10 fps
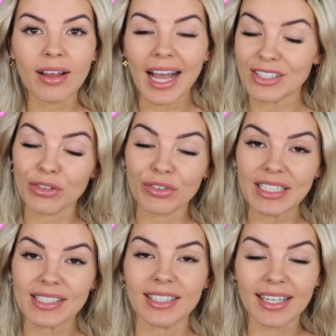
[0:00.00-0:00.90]
as of
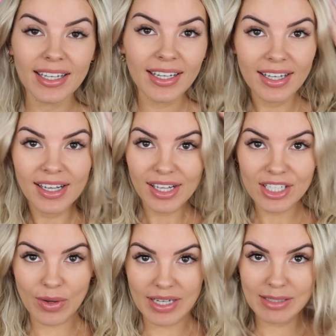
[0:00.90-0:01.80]
recently
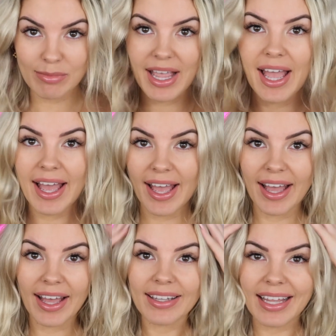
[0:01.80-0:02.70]
so I did my
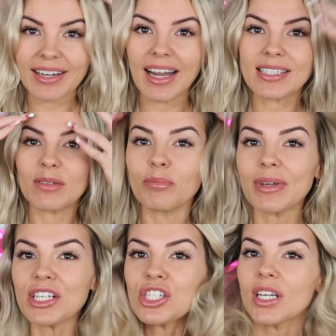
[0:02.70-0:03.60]
hair like nice and
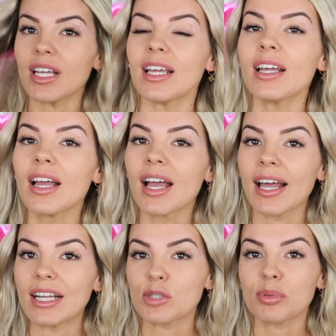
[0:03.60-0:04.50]
beachy
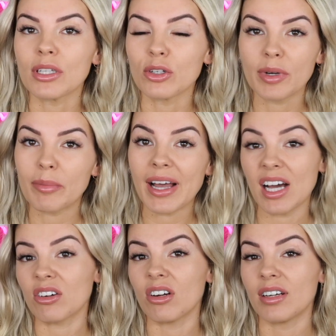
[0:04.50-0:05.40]
and I just put a little bit of
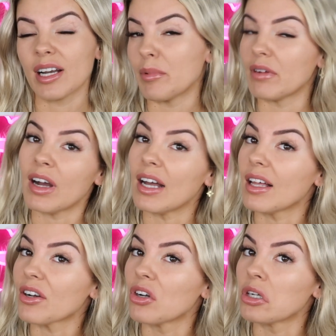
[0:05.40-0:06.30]
powder on and a bit of
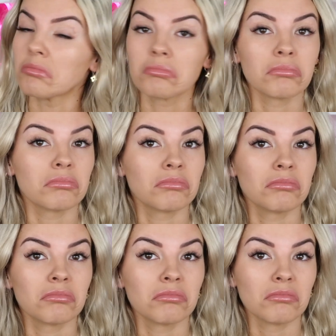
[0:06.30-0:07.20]
highlighter on.
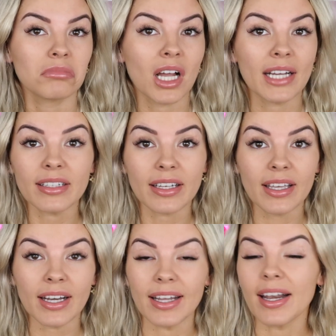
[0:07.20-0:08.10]
Kind of
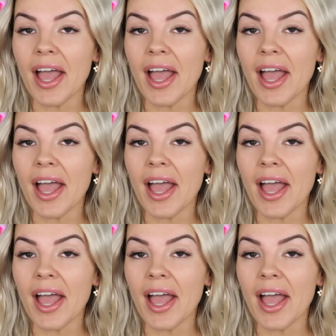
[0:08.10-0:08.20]
digging it.